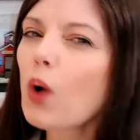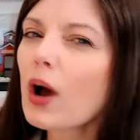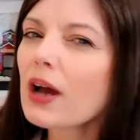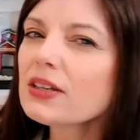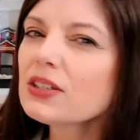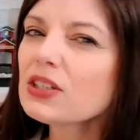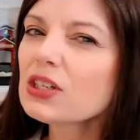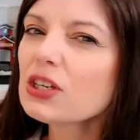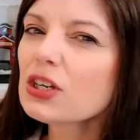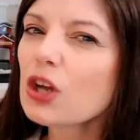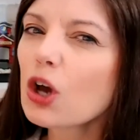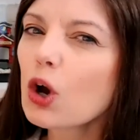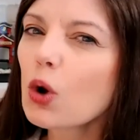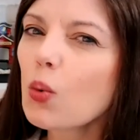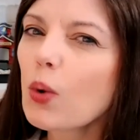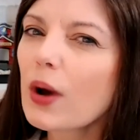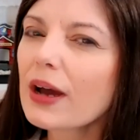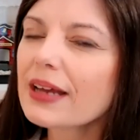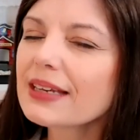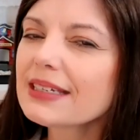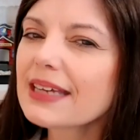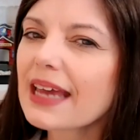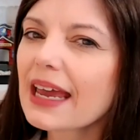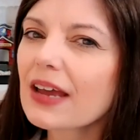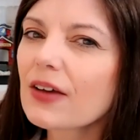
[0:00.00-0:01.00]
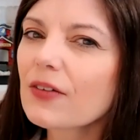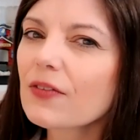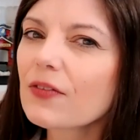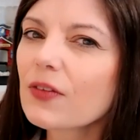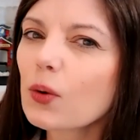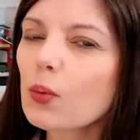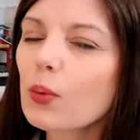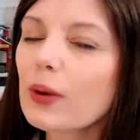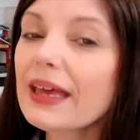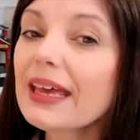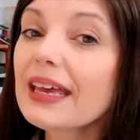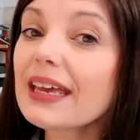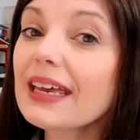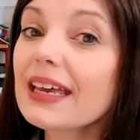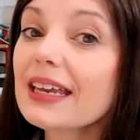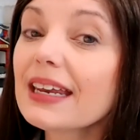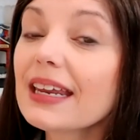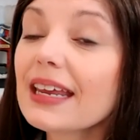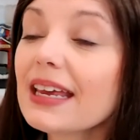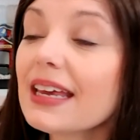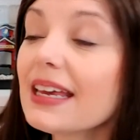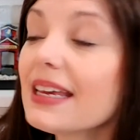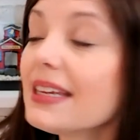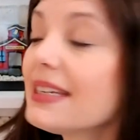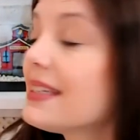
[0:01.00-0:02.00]
want to know what day of the week it
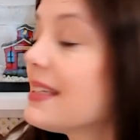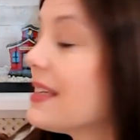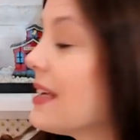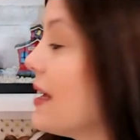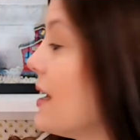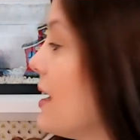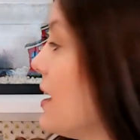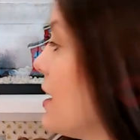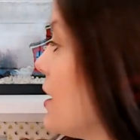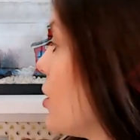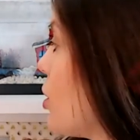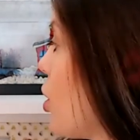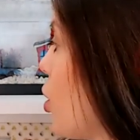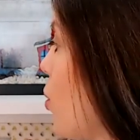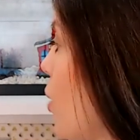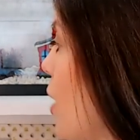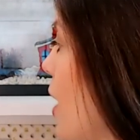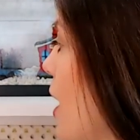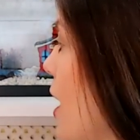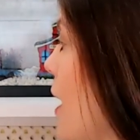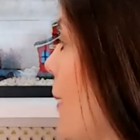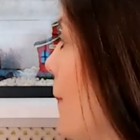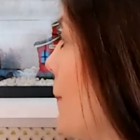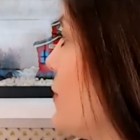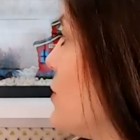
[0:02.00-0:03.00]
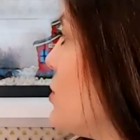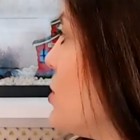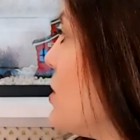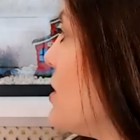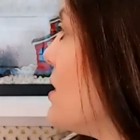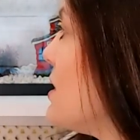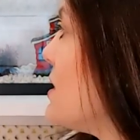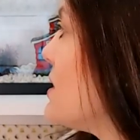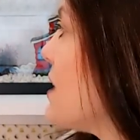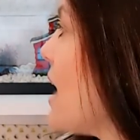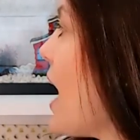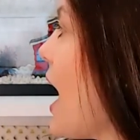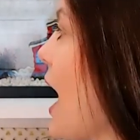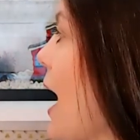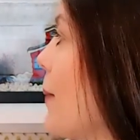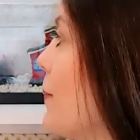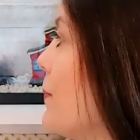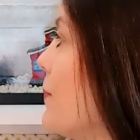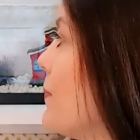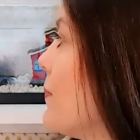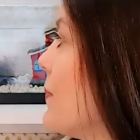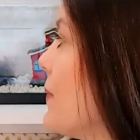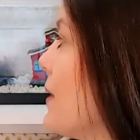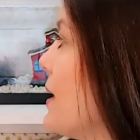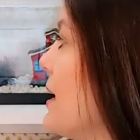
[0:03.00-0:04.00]
is, go up to the top.
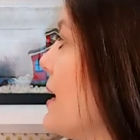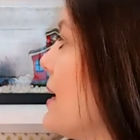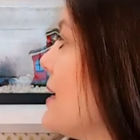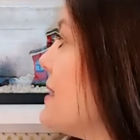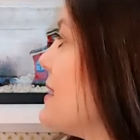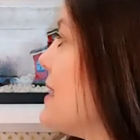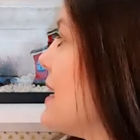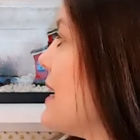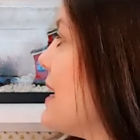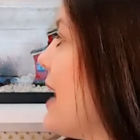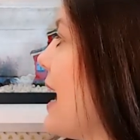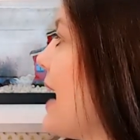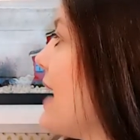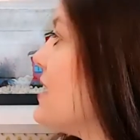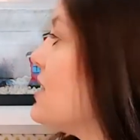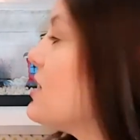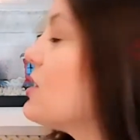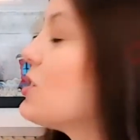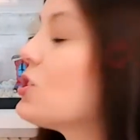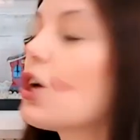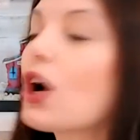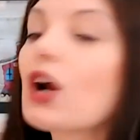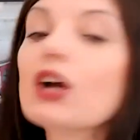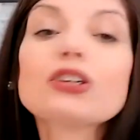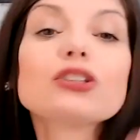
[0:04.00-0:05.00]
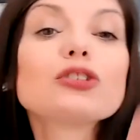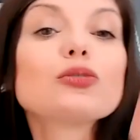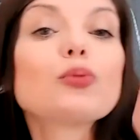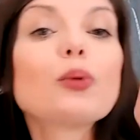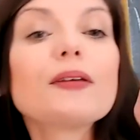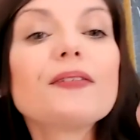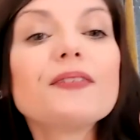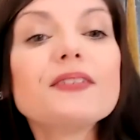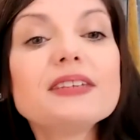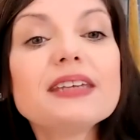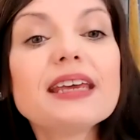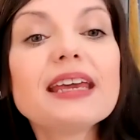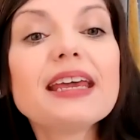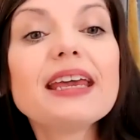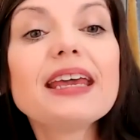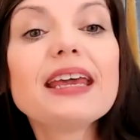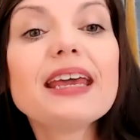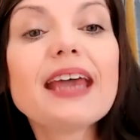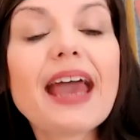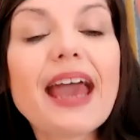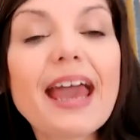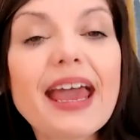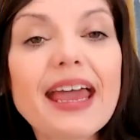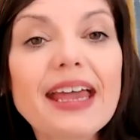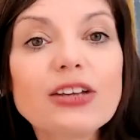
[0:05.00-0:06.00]
Today starts with
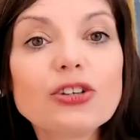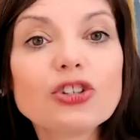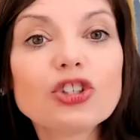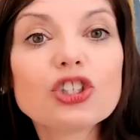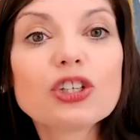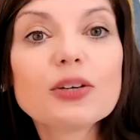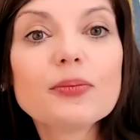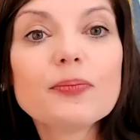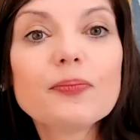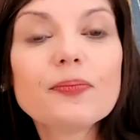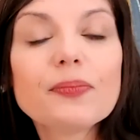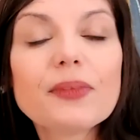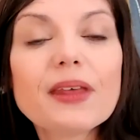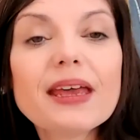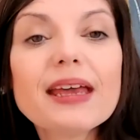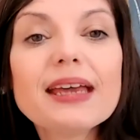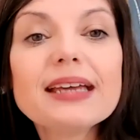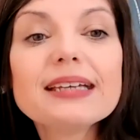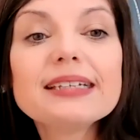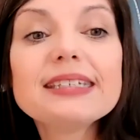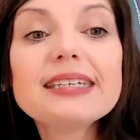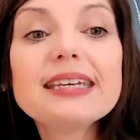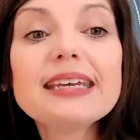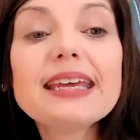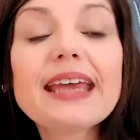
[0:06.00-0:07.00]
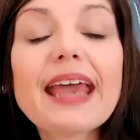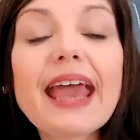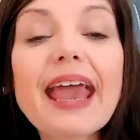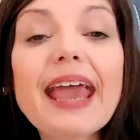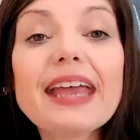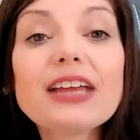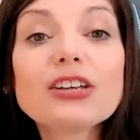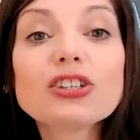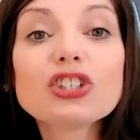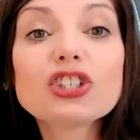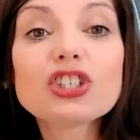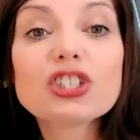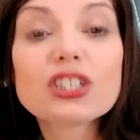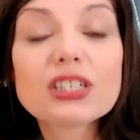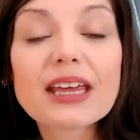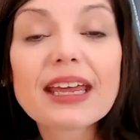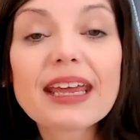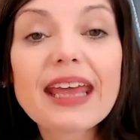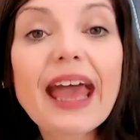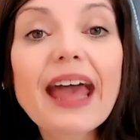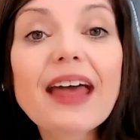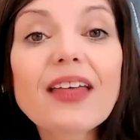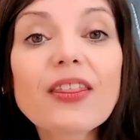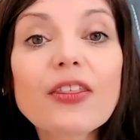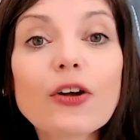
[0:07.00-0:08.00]
T H. T H
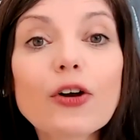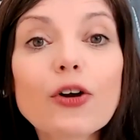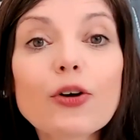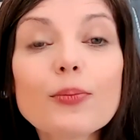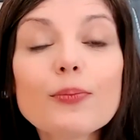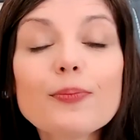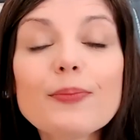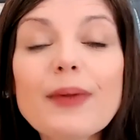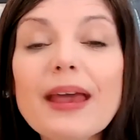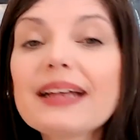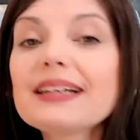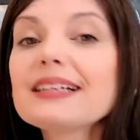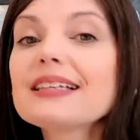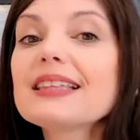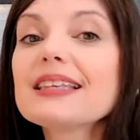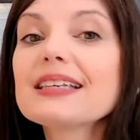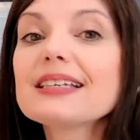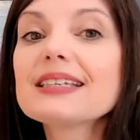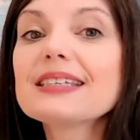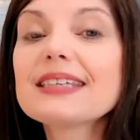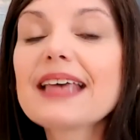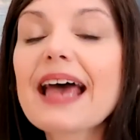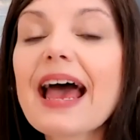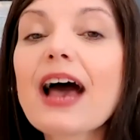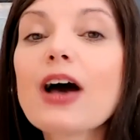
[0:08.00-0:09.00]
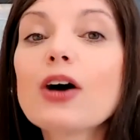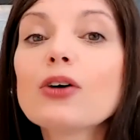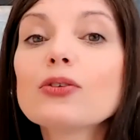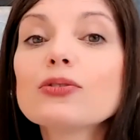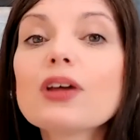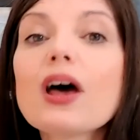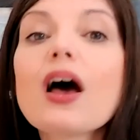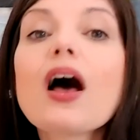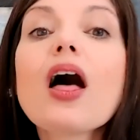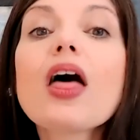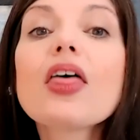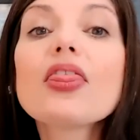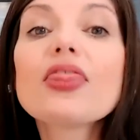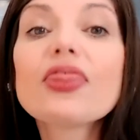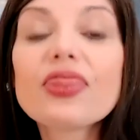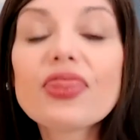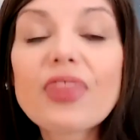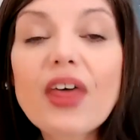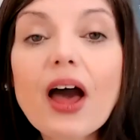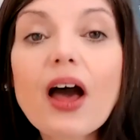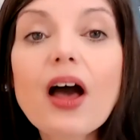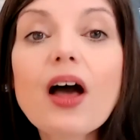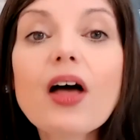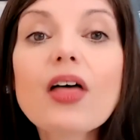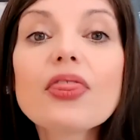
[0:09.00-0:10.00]
together makes the sound
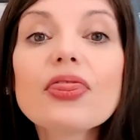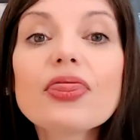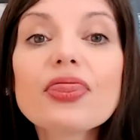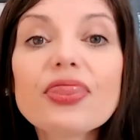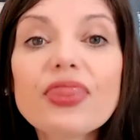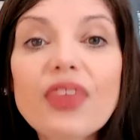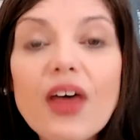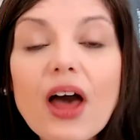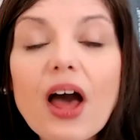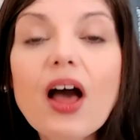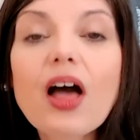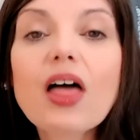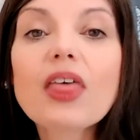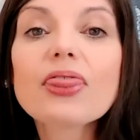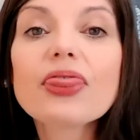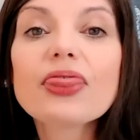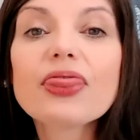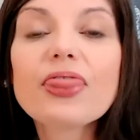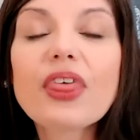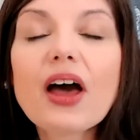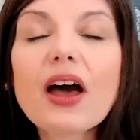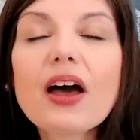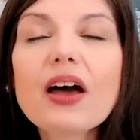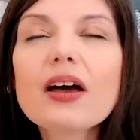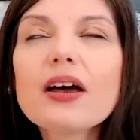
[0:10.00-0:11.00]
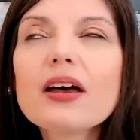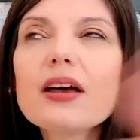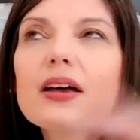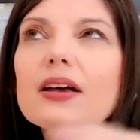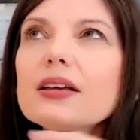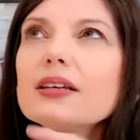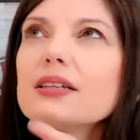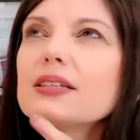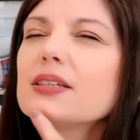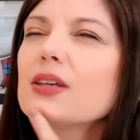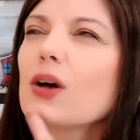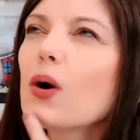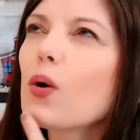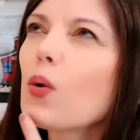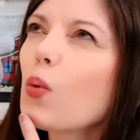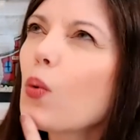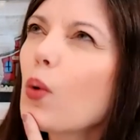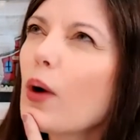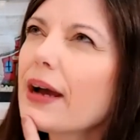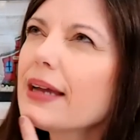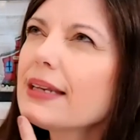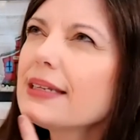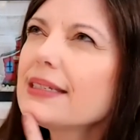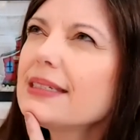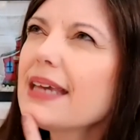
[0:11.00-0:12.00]
the, the, the. So
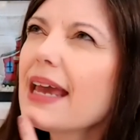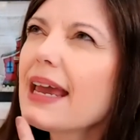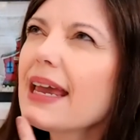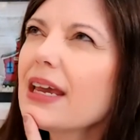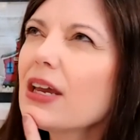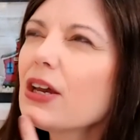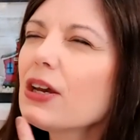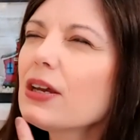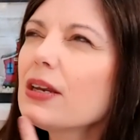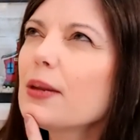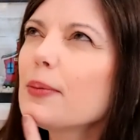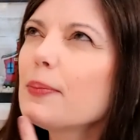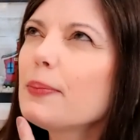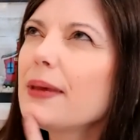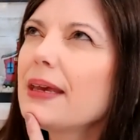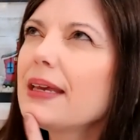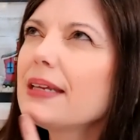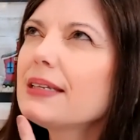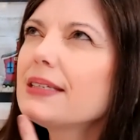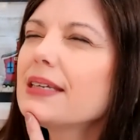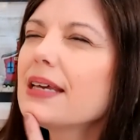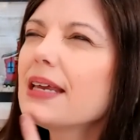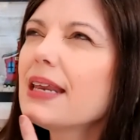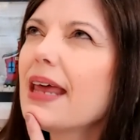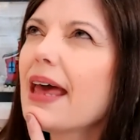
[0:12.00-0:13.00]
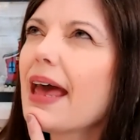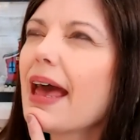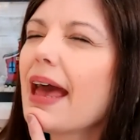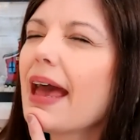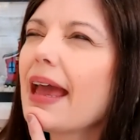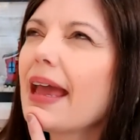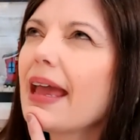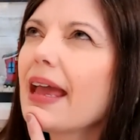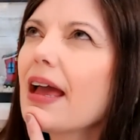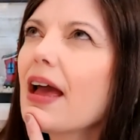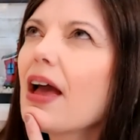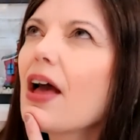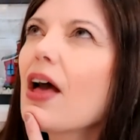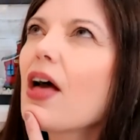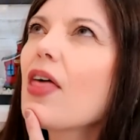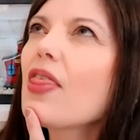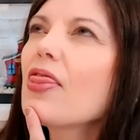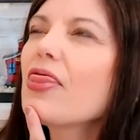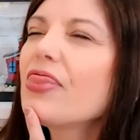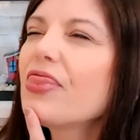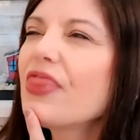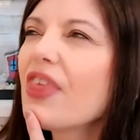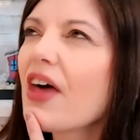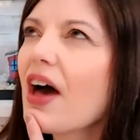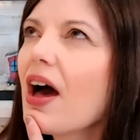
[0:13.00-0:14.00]
what day could it be today?
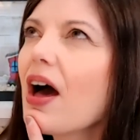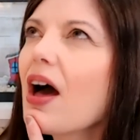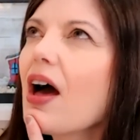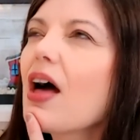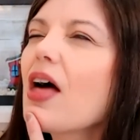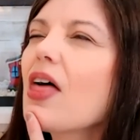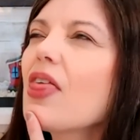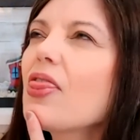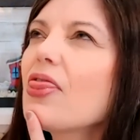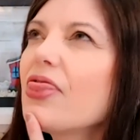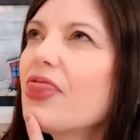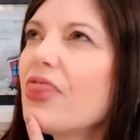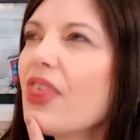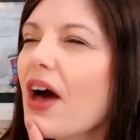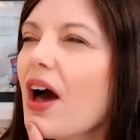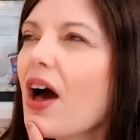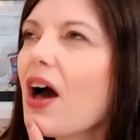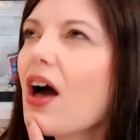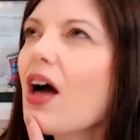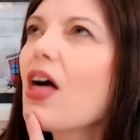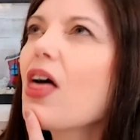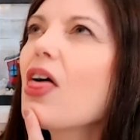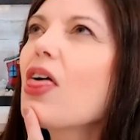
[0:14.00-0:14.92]
The, the,